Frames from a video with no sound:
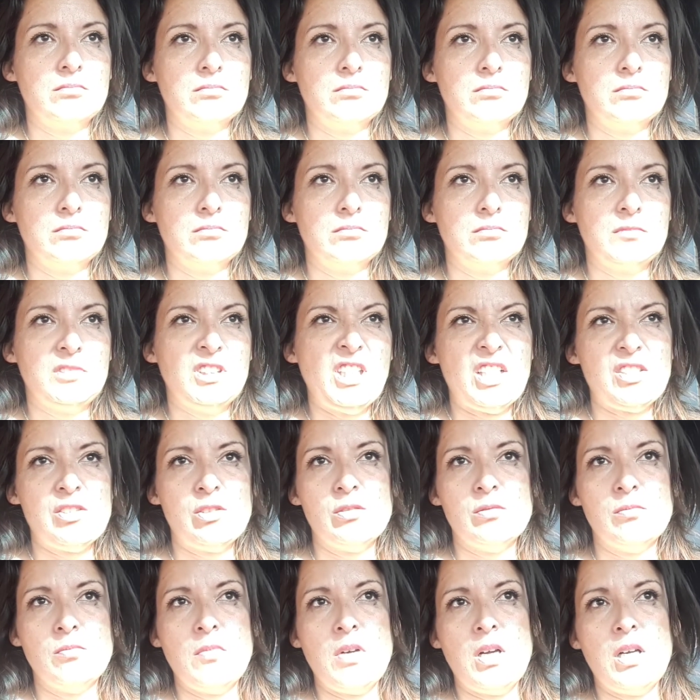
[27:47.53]
sexual
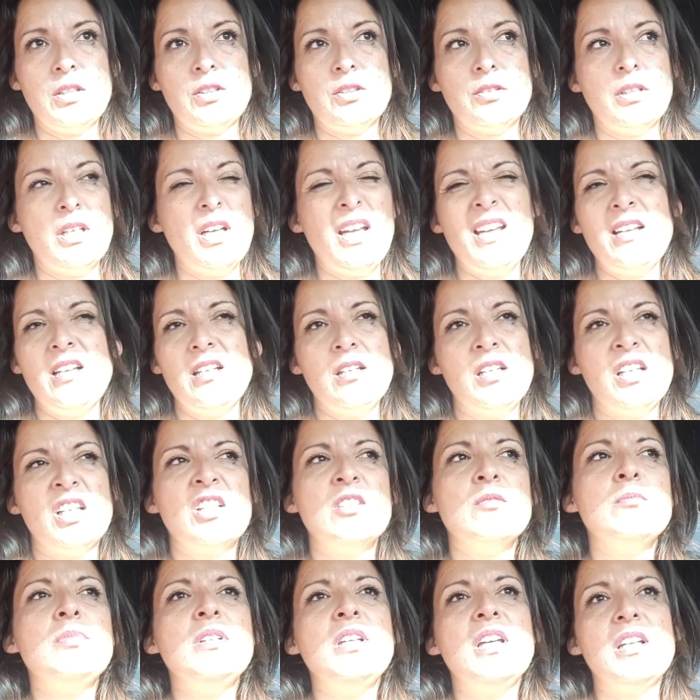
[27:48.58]
mockery. It could
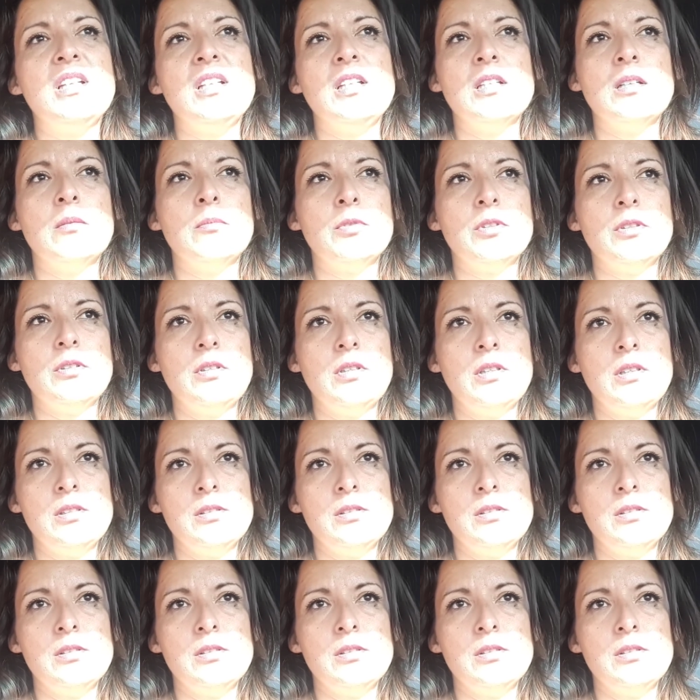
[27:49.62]
be any number of things.